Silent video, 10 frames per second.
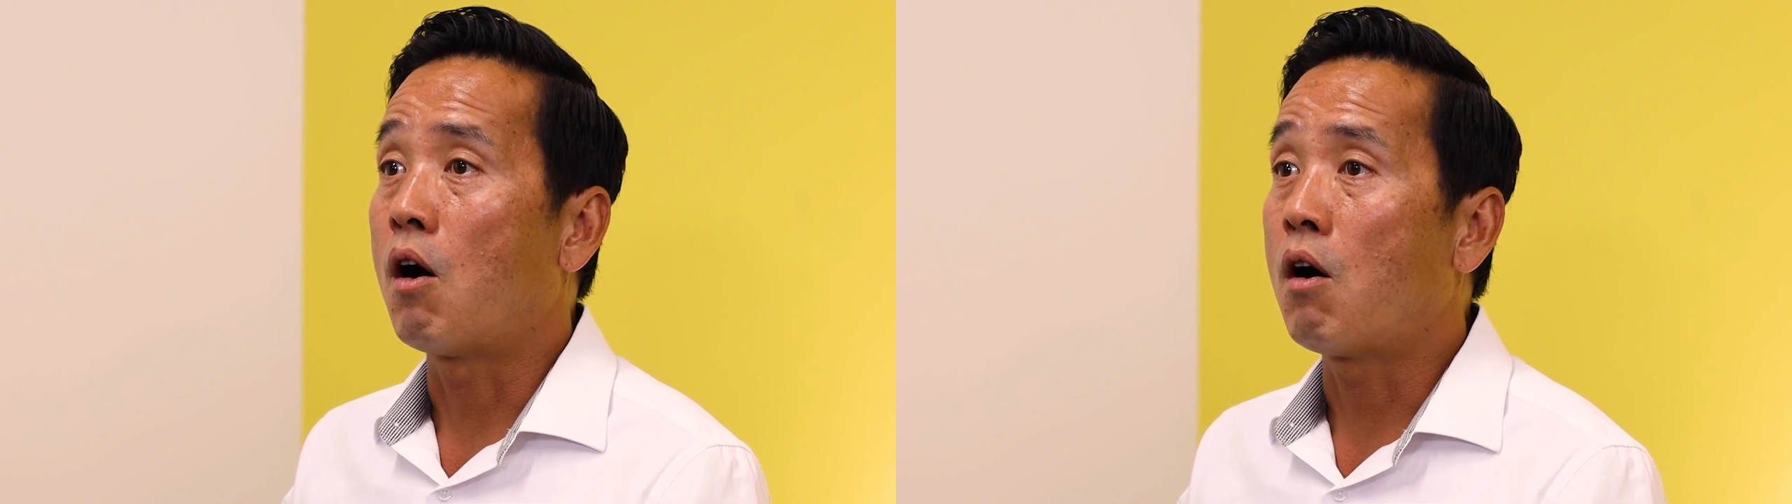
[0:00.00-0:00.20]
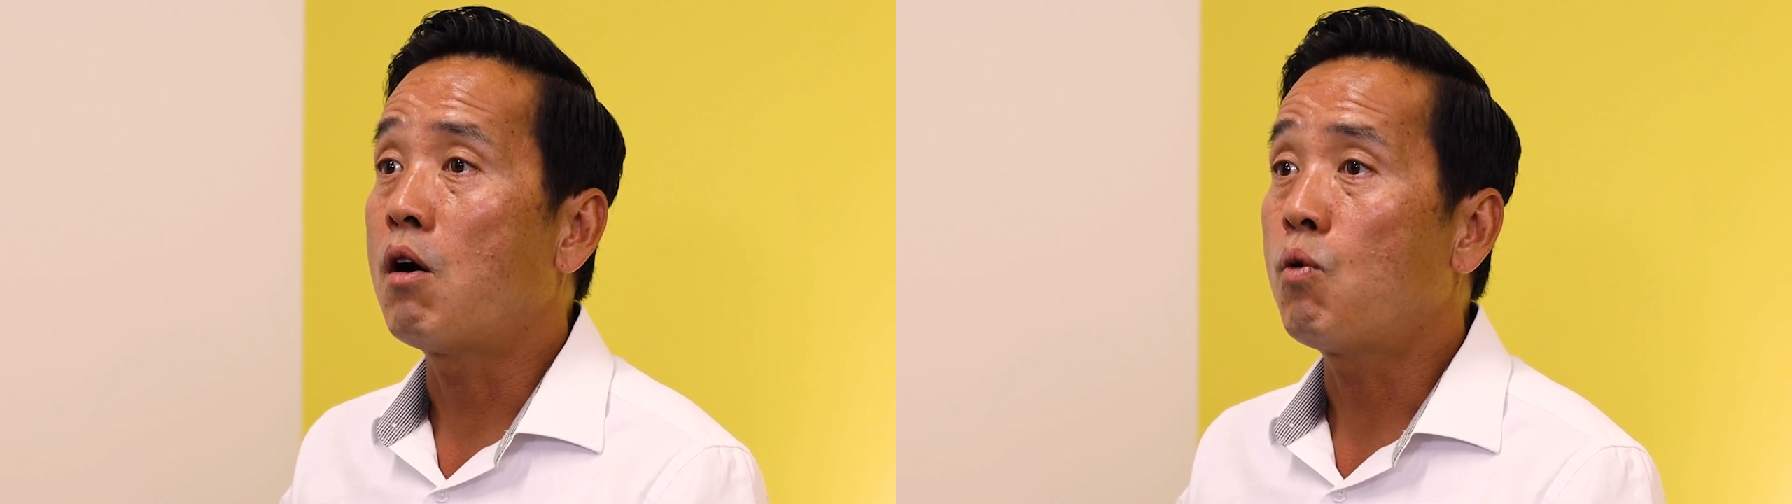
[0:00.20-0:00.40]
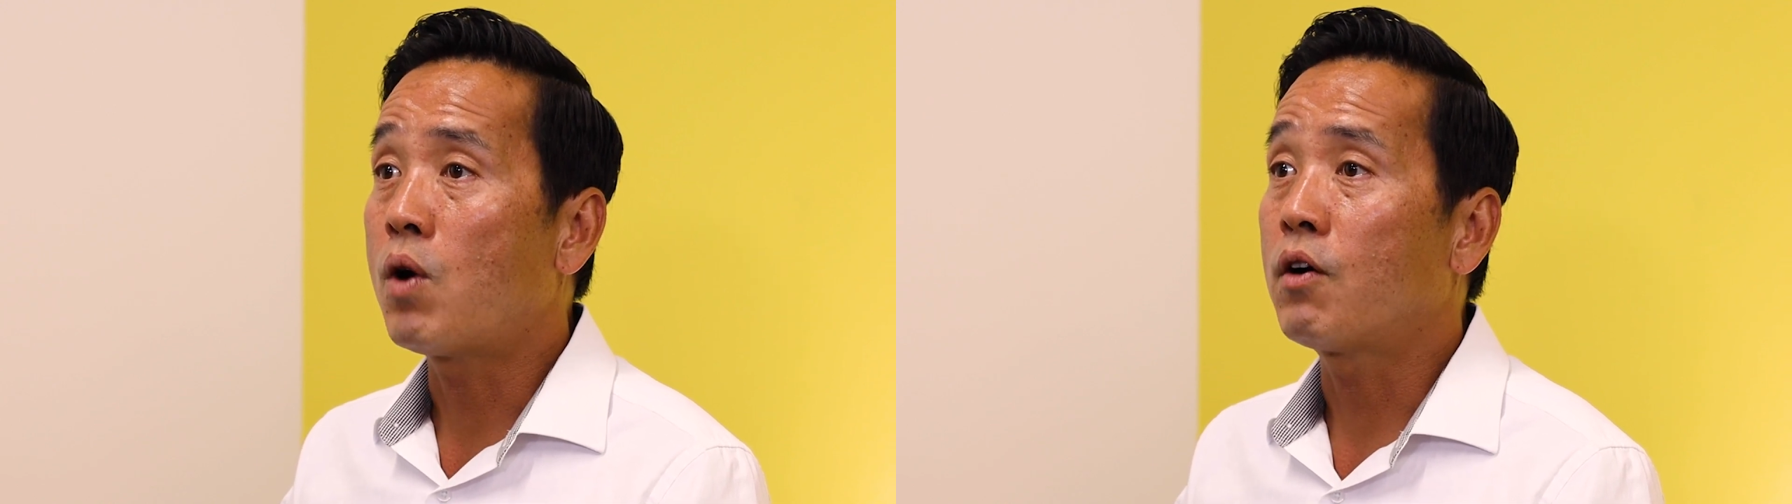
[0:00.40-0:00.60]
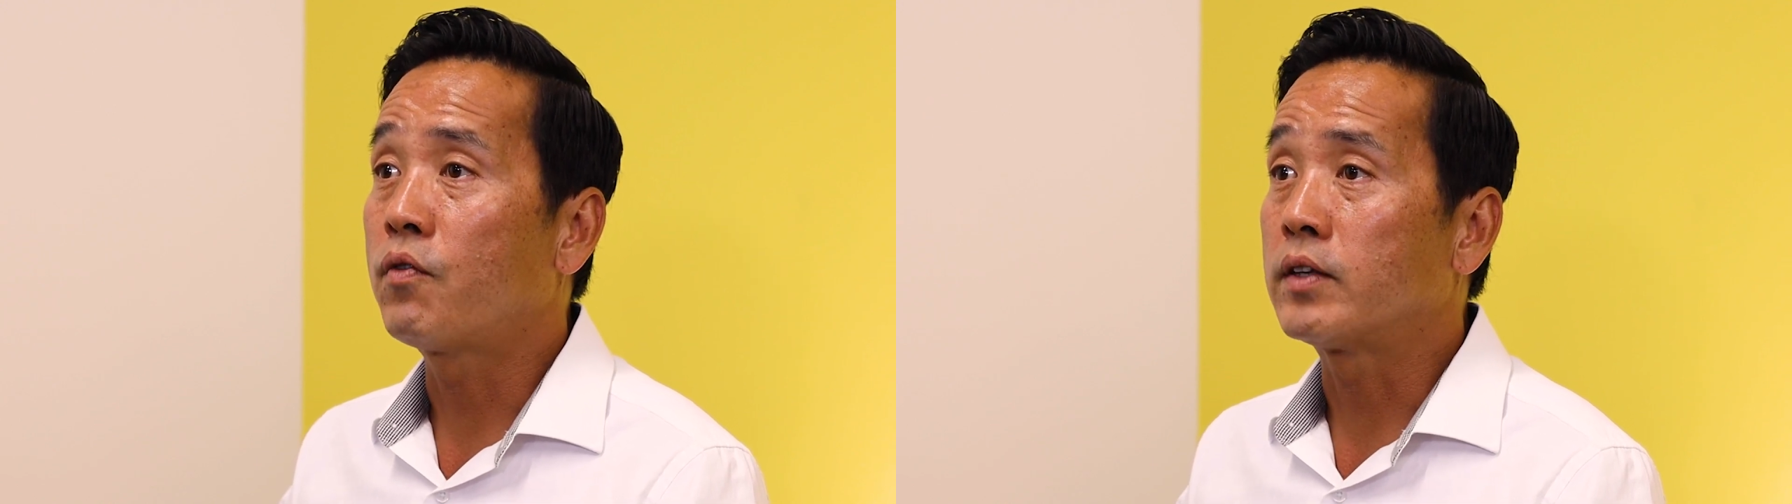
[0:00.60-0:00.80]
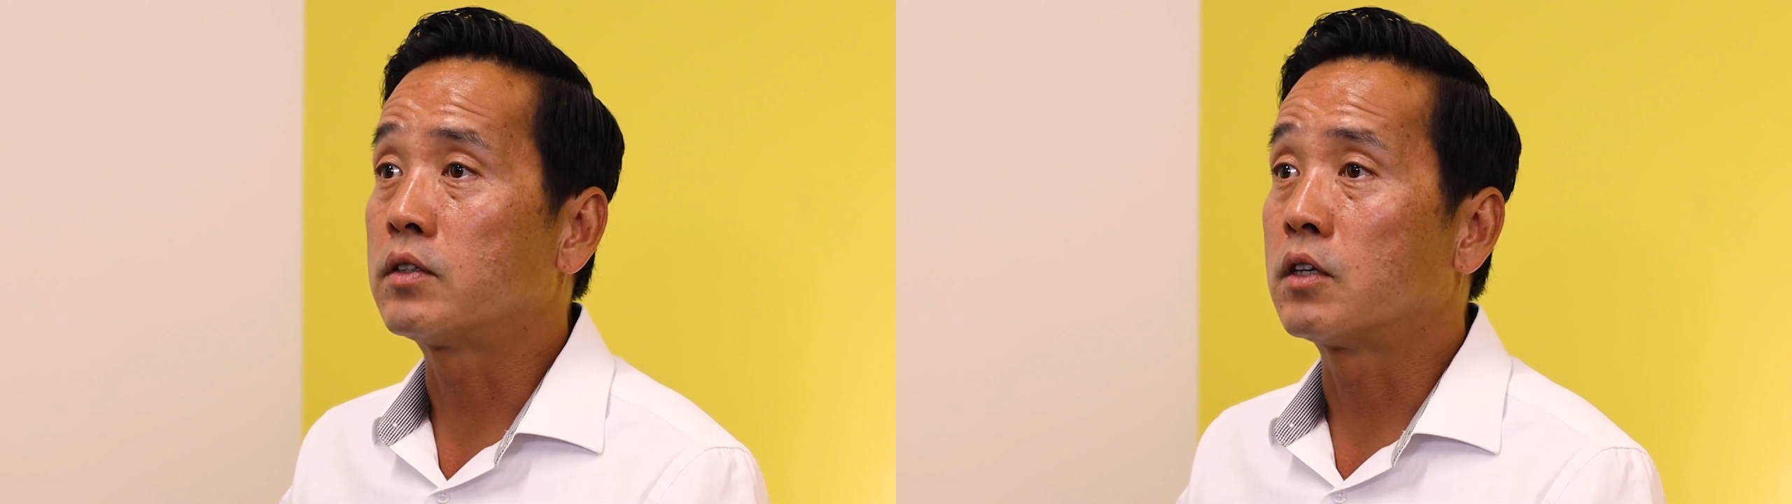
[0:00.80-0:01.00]
all while
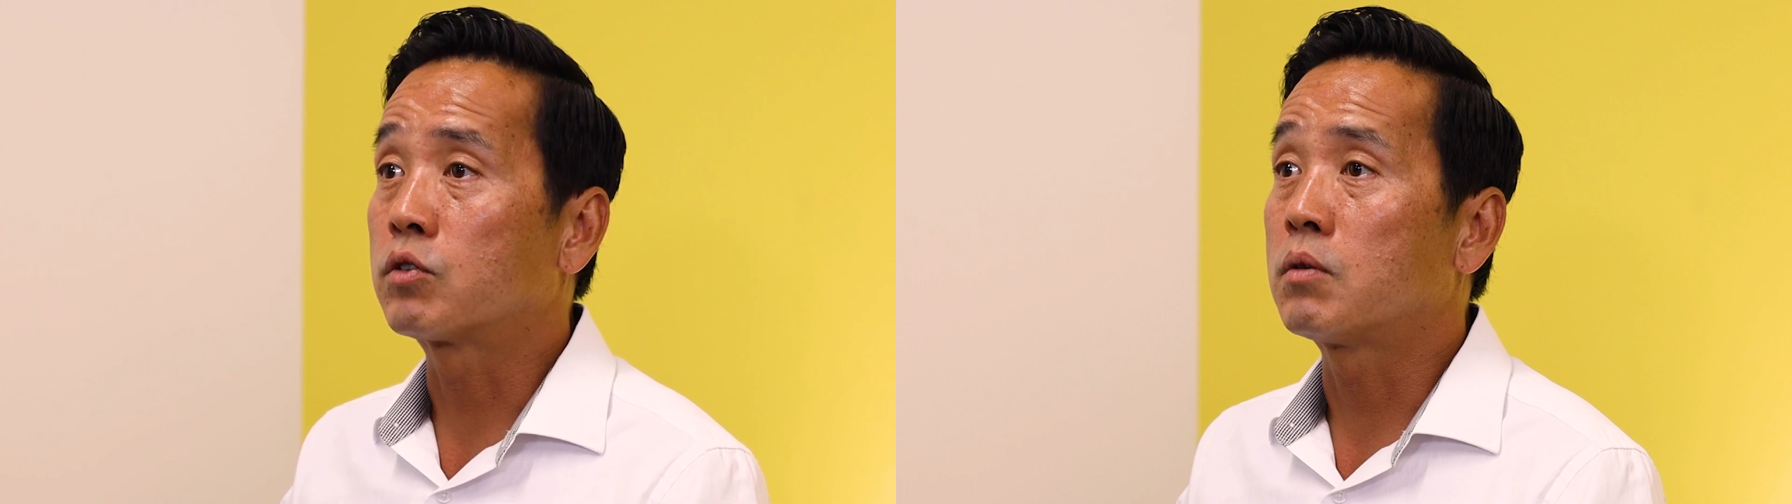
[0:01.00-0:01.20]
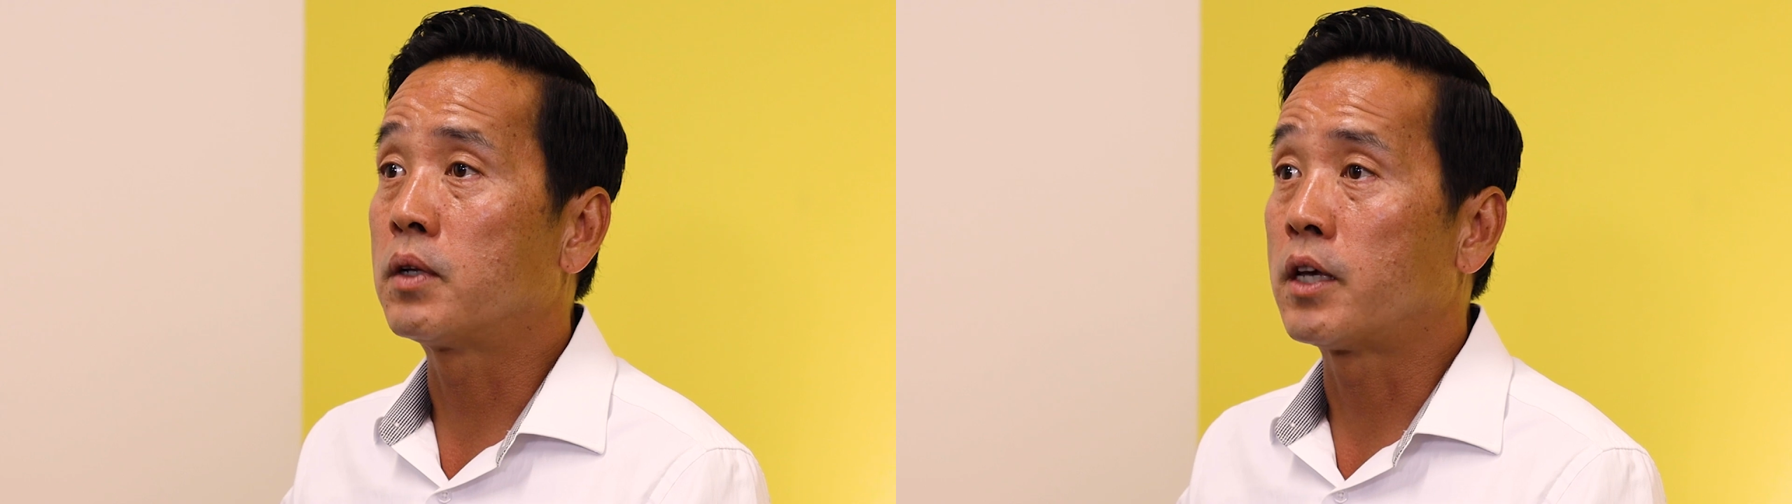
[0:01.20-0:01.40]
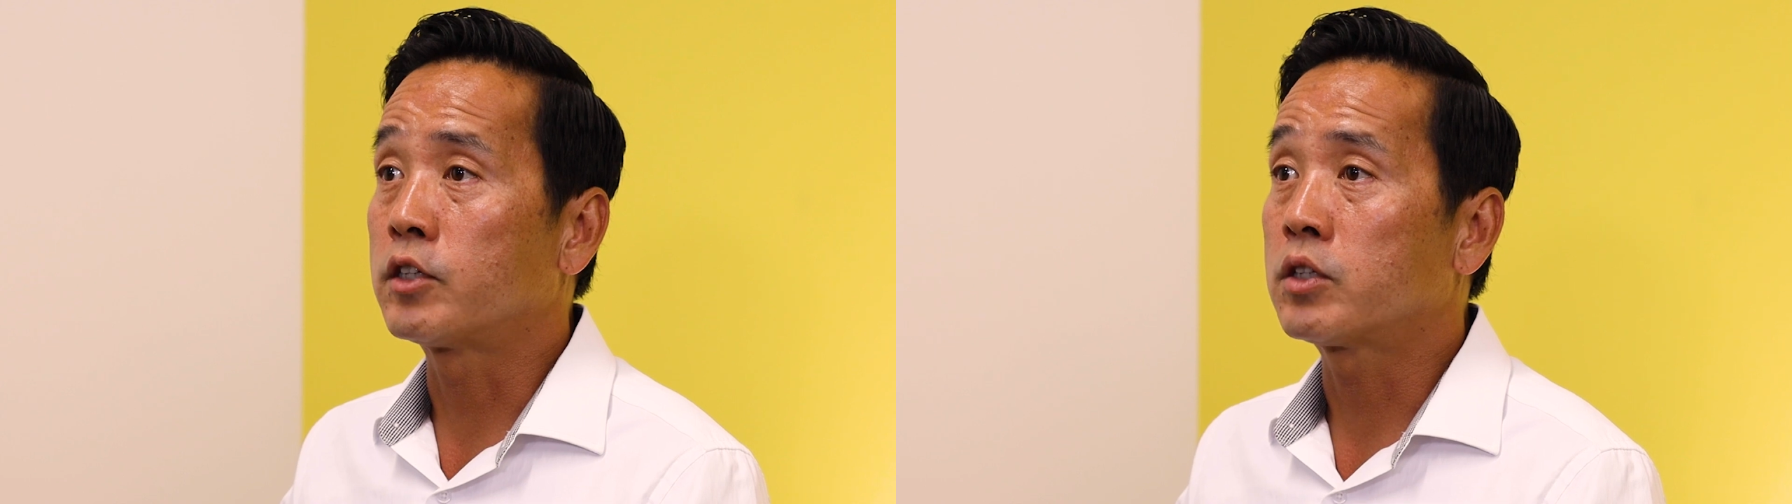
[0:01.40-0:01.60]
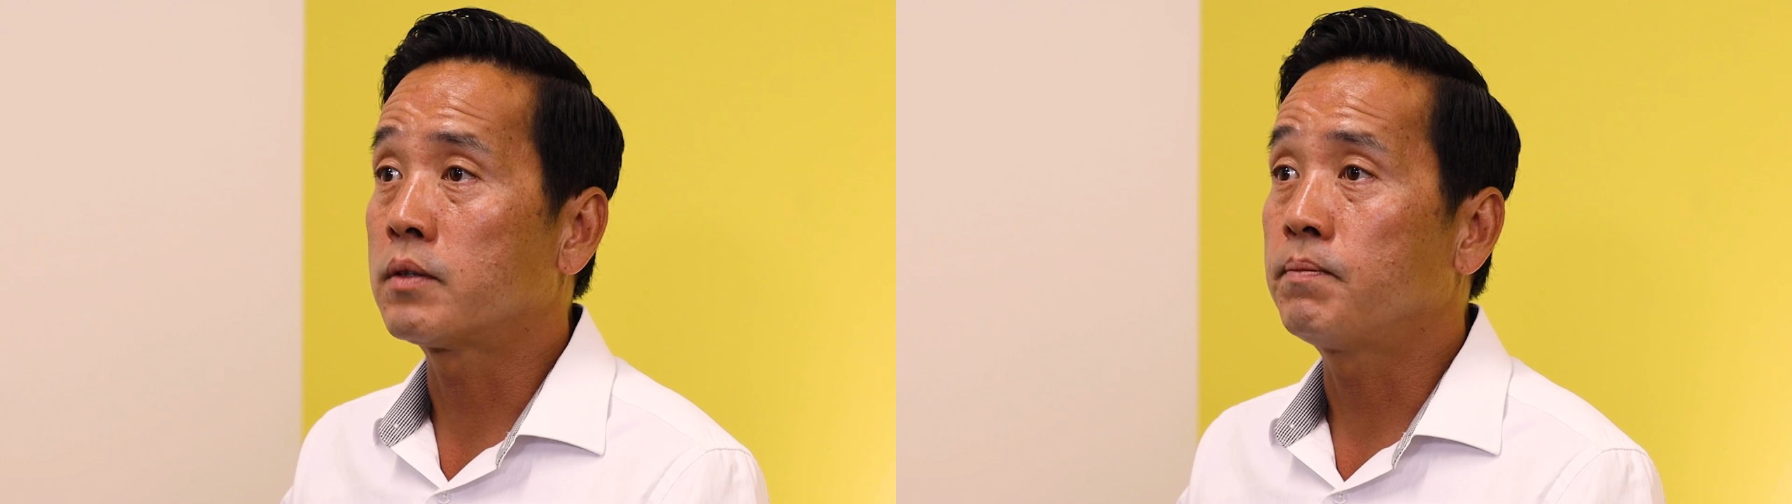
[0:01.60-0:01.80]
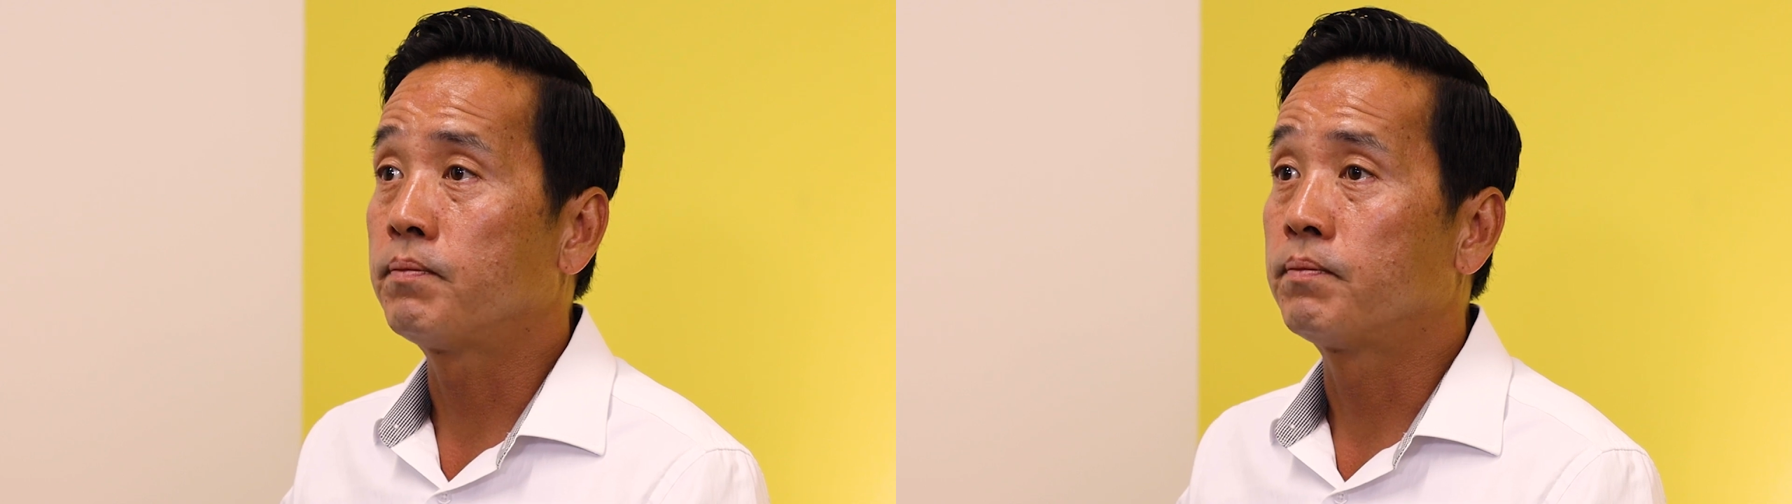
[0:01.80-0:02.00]
facing
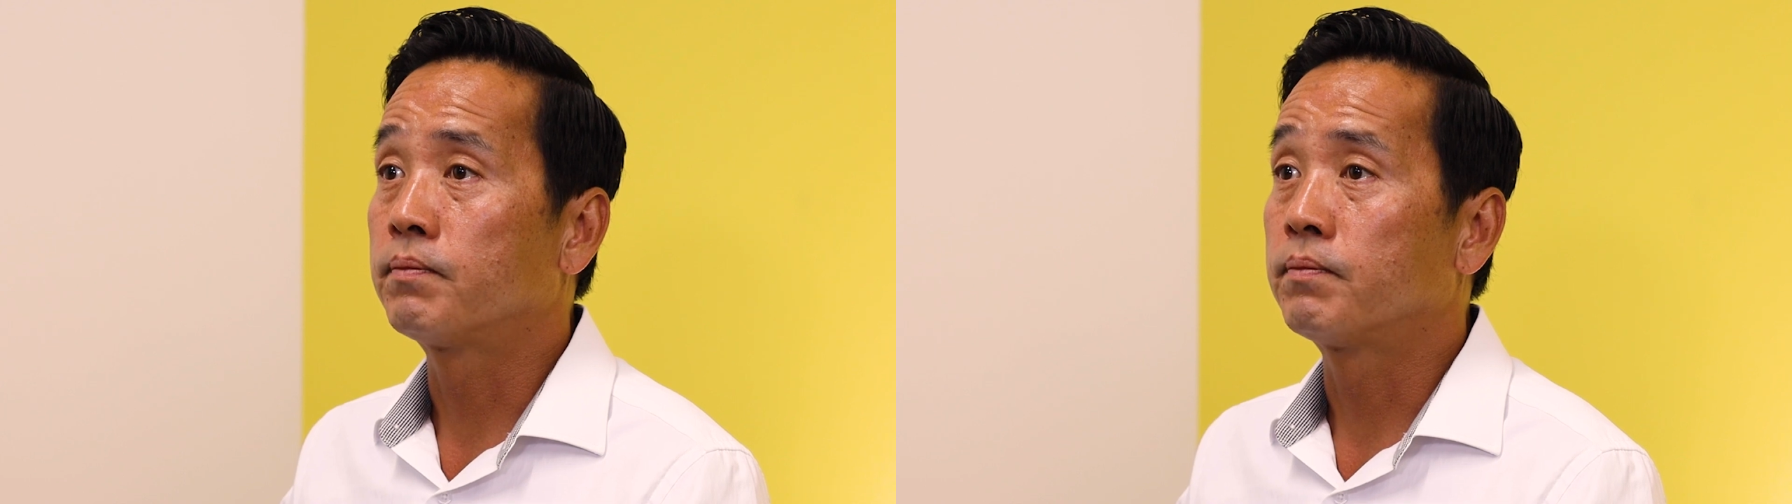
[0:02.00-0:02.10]
discrimination,